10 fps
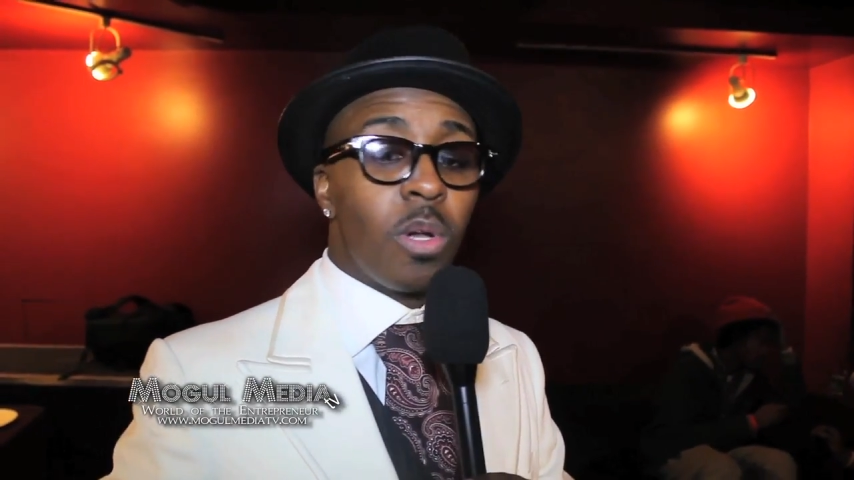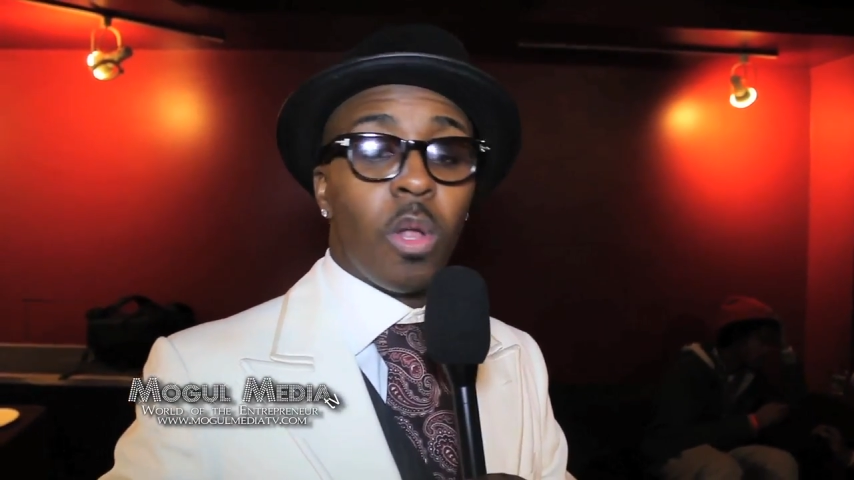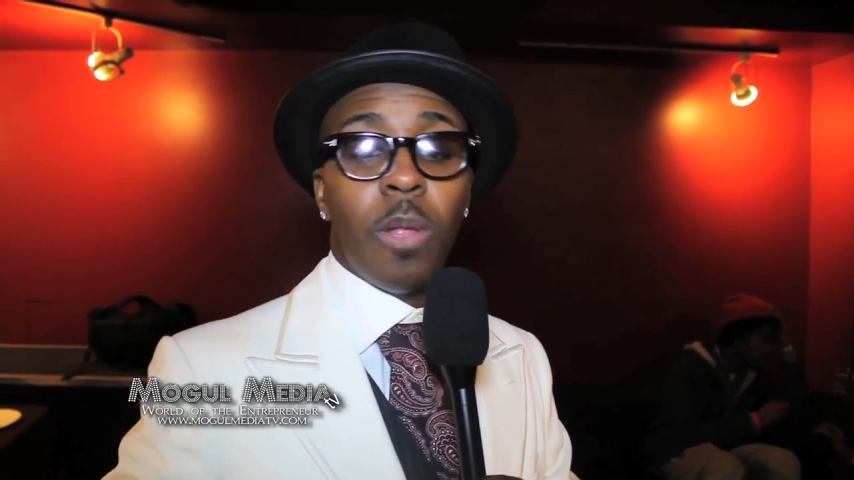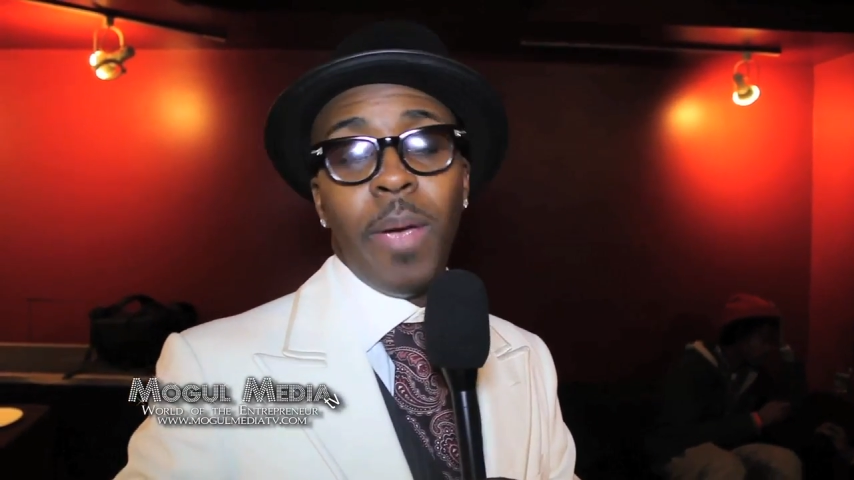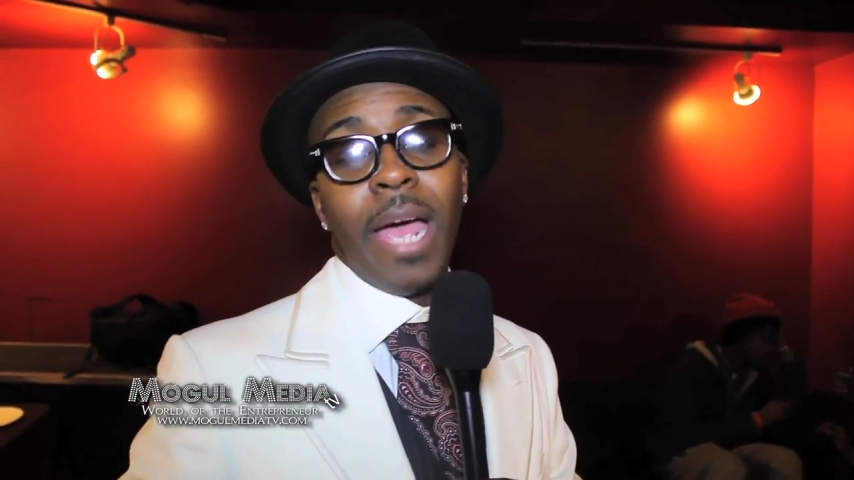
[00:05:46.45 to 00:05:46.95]

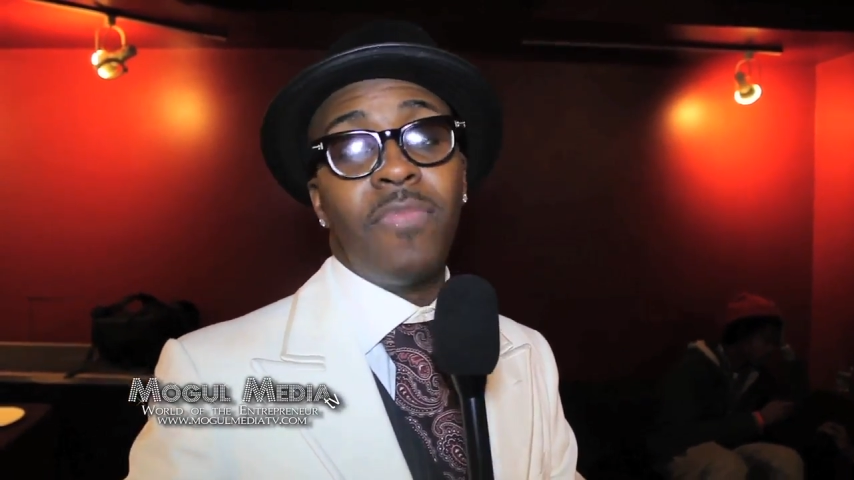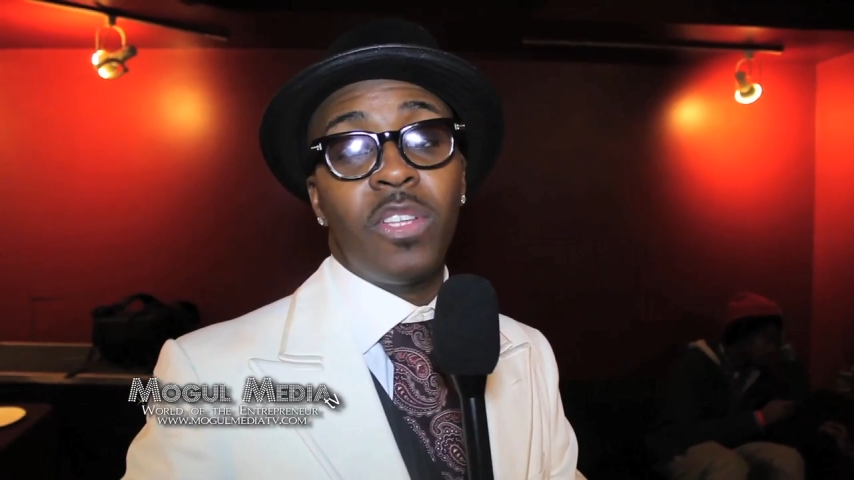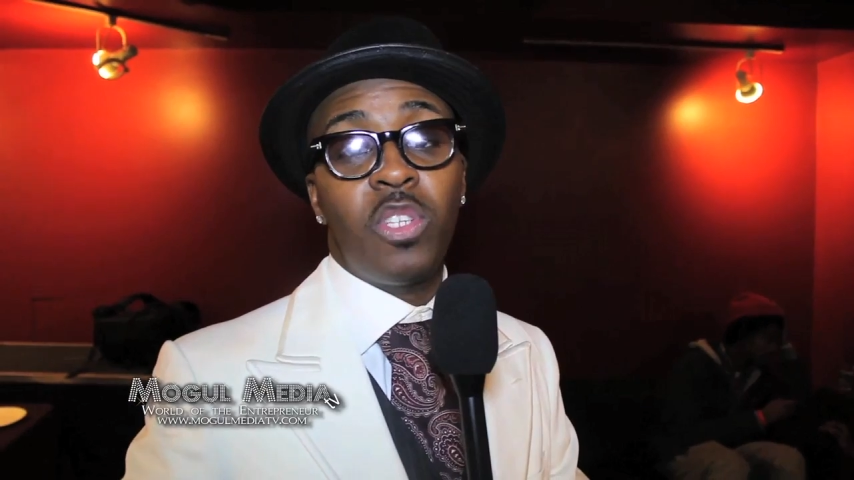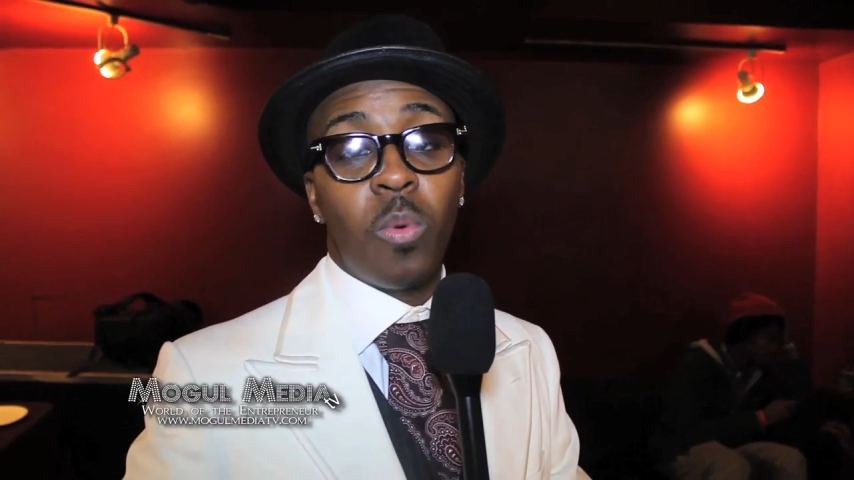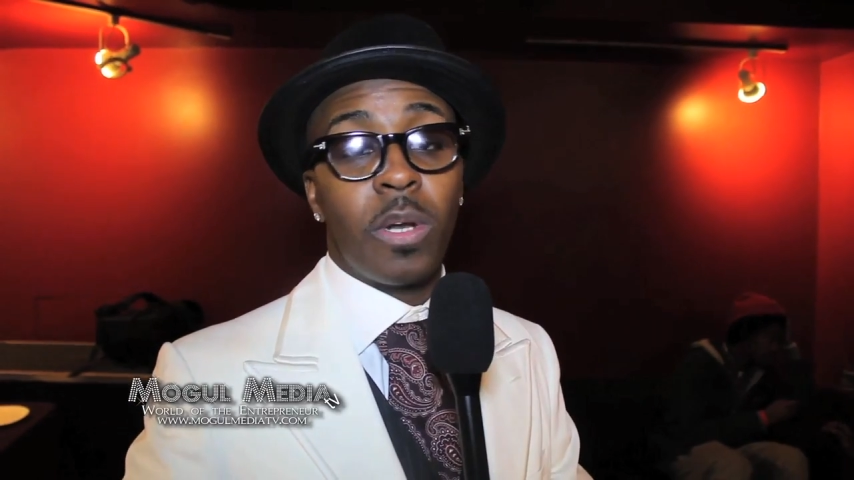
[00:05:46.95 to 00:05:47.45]
know the path
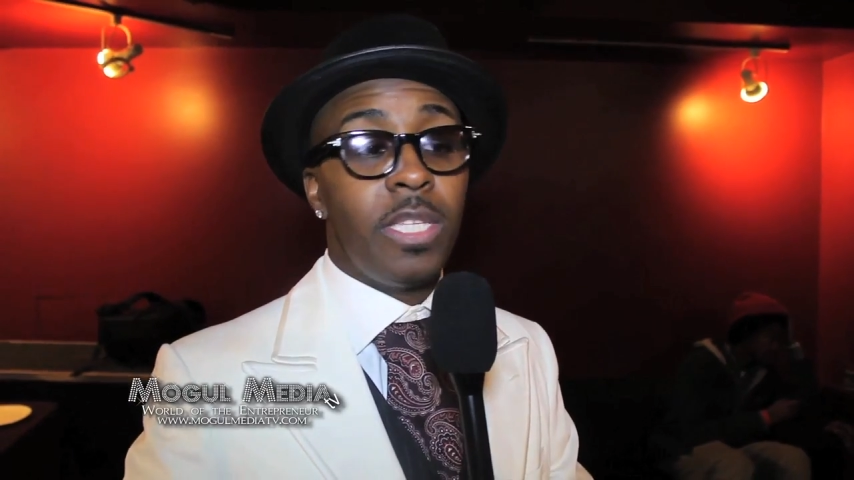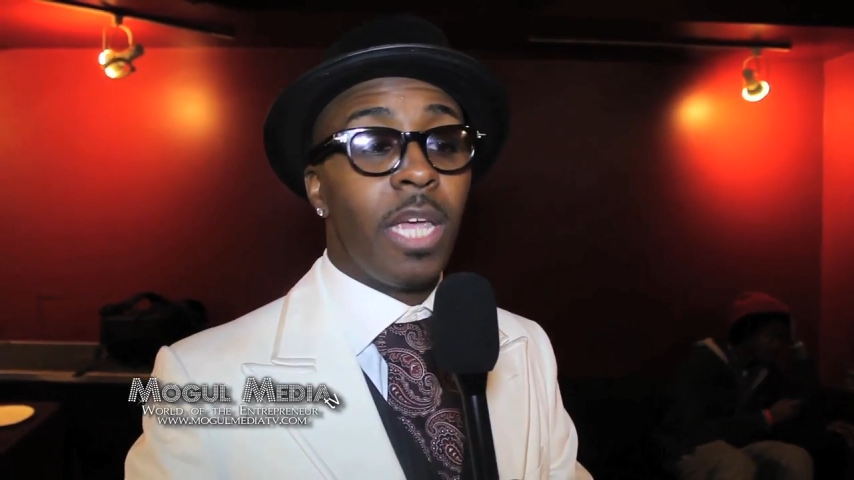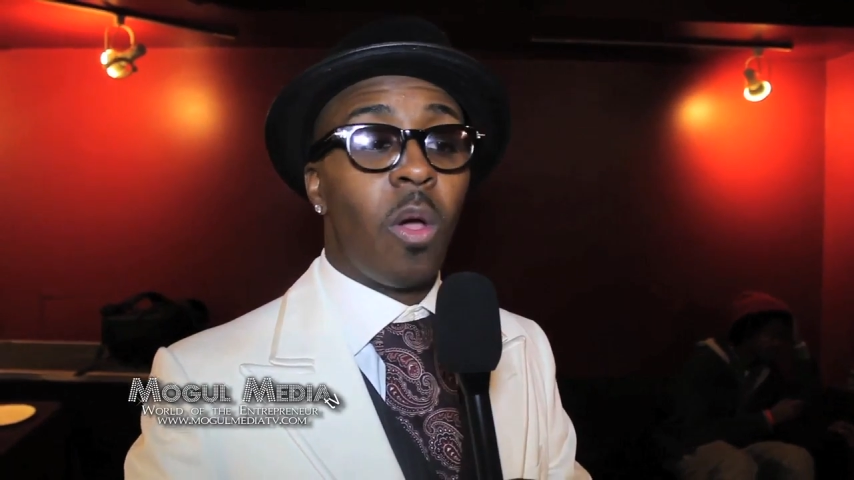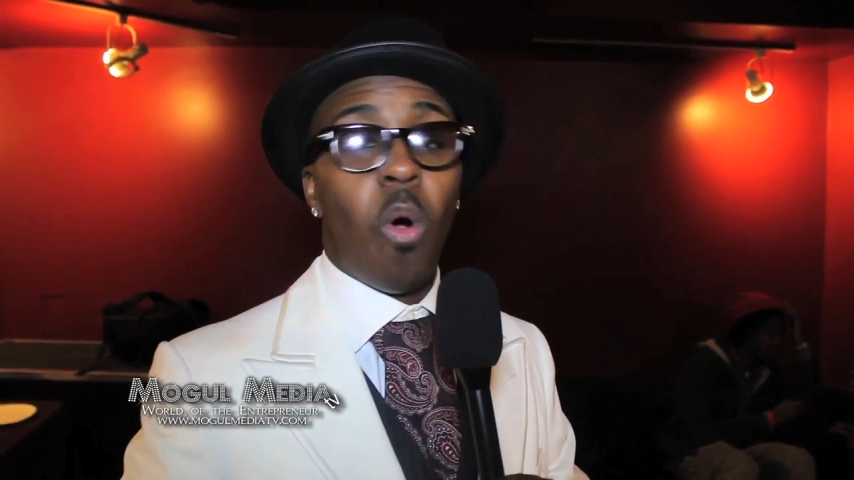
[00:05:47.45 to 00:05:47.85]
that you want to take,